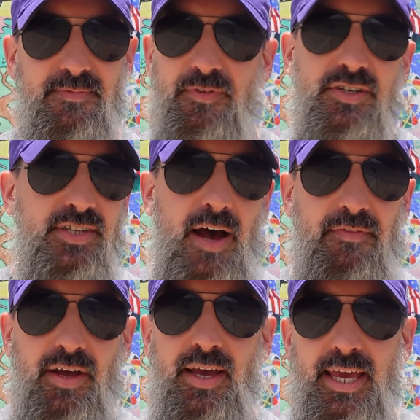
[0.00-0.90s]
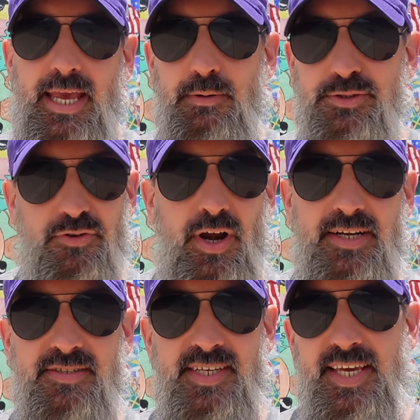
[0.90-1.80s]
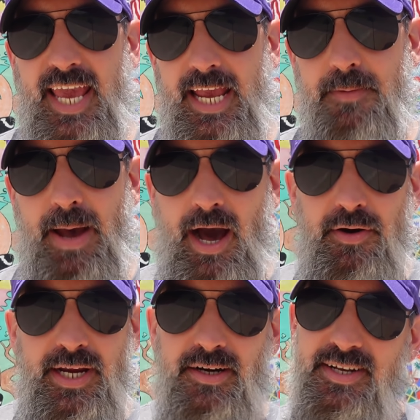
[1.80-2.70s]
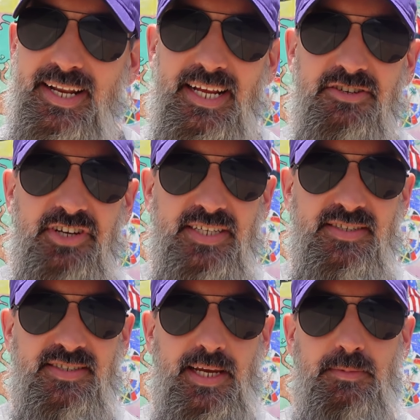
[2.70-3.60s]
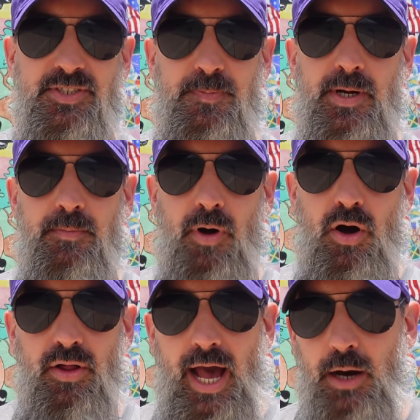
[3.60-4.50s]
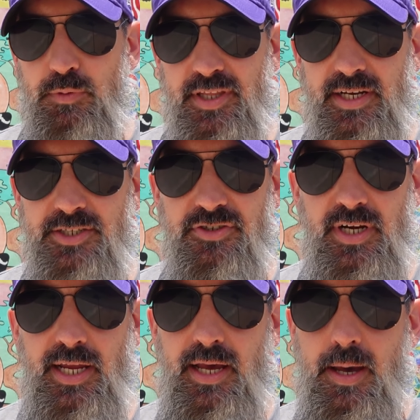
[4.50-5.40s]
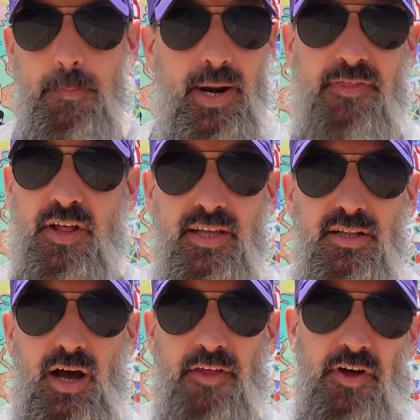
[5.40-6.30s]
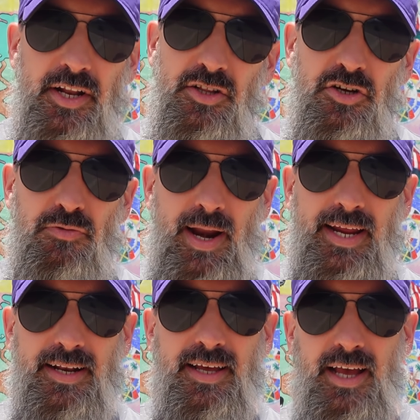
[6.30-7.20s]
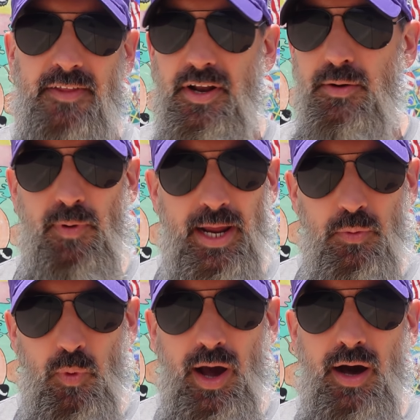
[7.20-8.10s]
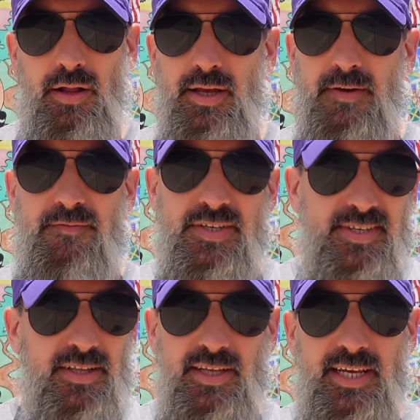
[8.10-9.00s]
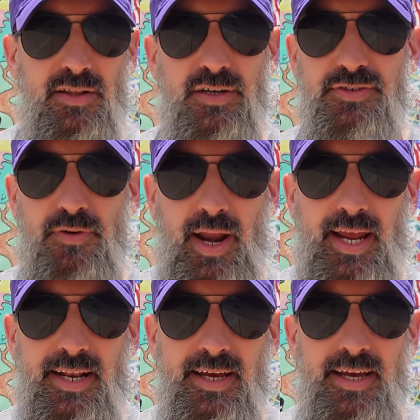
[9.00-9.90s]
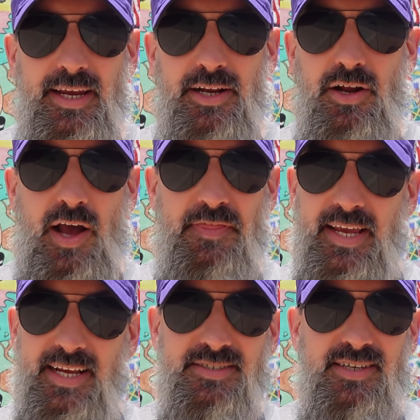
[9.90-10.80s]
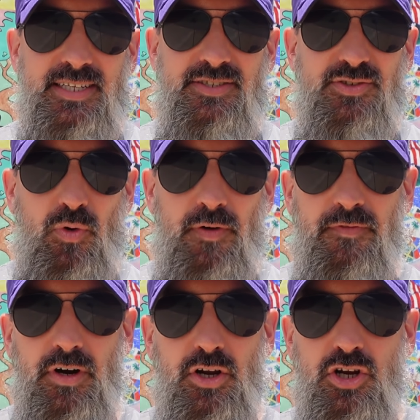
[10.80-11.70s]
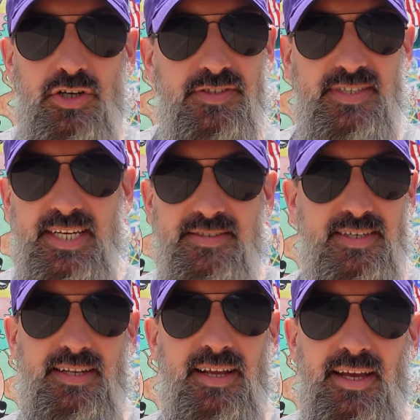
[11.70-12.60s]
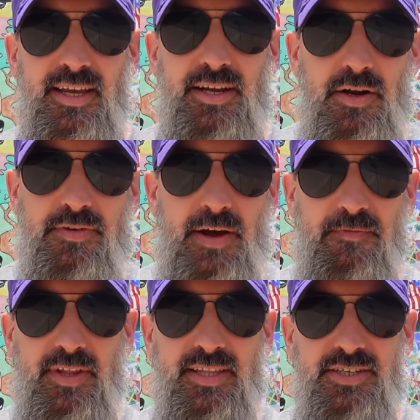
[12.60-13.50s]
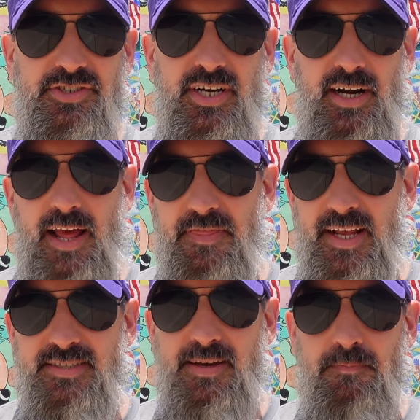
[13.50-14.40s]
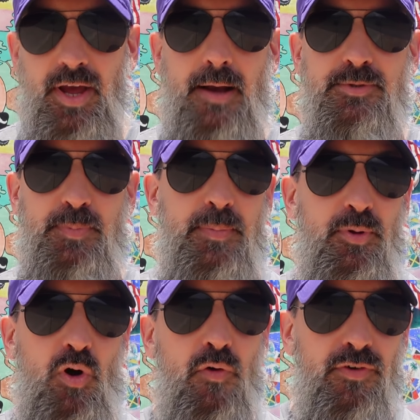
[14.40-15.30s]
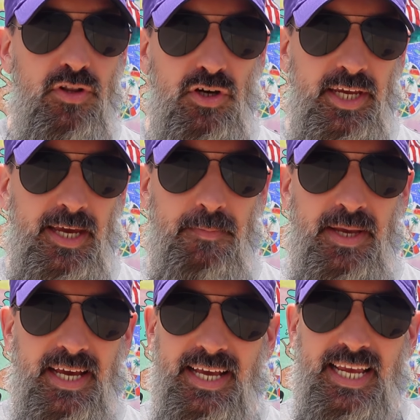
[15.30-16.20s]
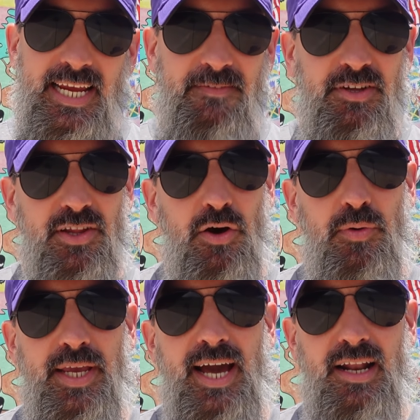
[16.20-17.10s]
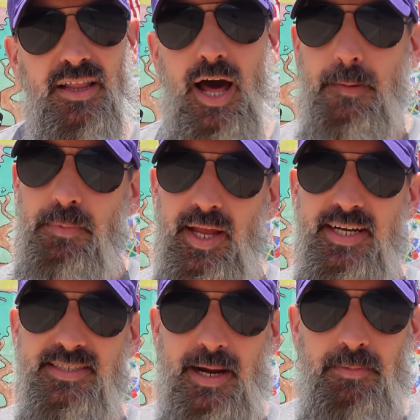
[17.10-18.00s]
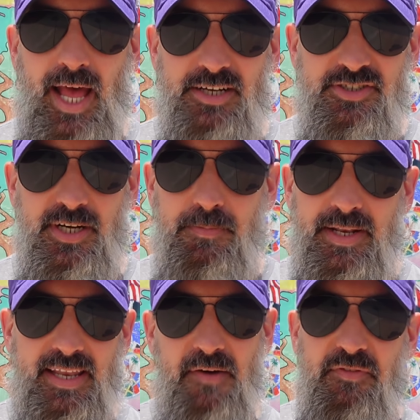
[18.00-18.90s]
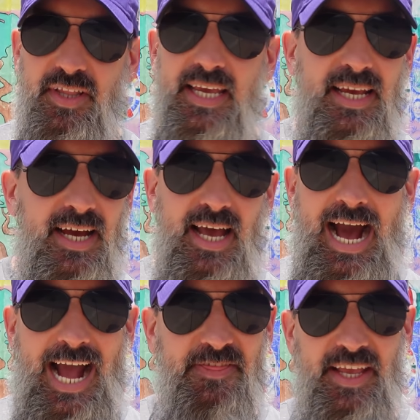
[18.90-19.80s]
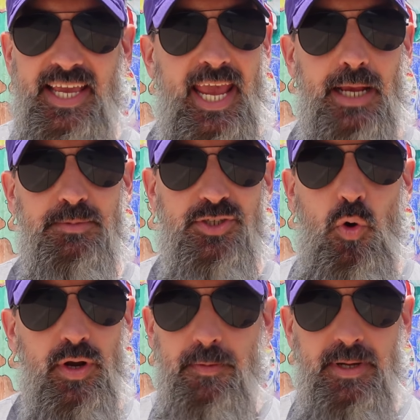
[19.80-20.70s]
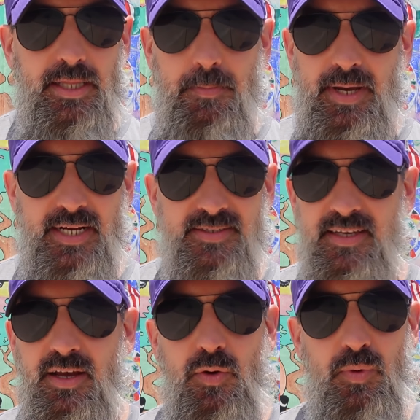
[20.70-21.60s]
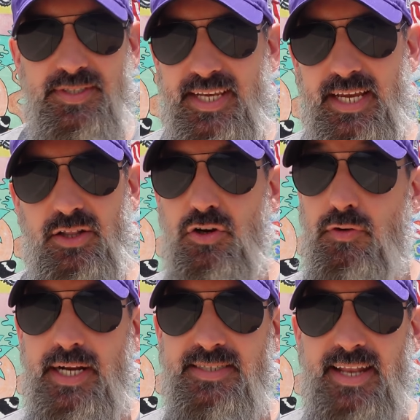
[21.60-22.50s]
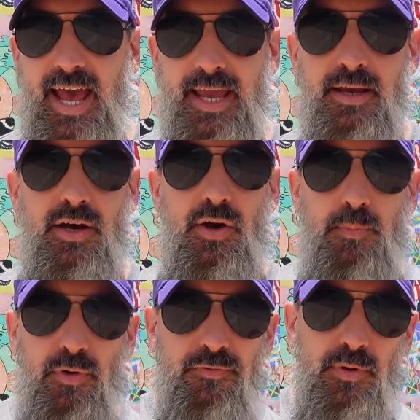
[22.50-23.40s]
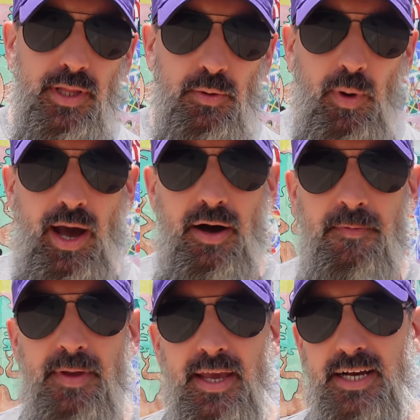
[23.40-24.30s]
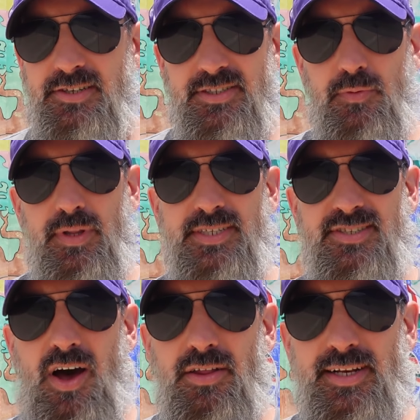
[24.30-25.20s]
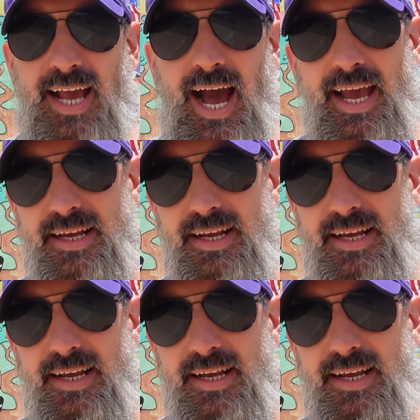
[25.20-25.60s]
First off, it was great to see Cam out here. Didn't get a chance to see him in spring ball out with an injury, but I thought he, I thought he looked great thought he ran well. Physically, he looks great. You know, I think he's in store for a good season, you know, definitely this year. And I think sometimes people overlook him even though he got a lot of playing time last year. But definitely, I think Cam is going to be in the mix. Once again, looked great today, moved really well, and just a really solid guy.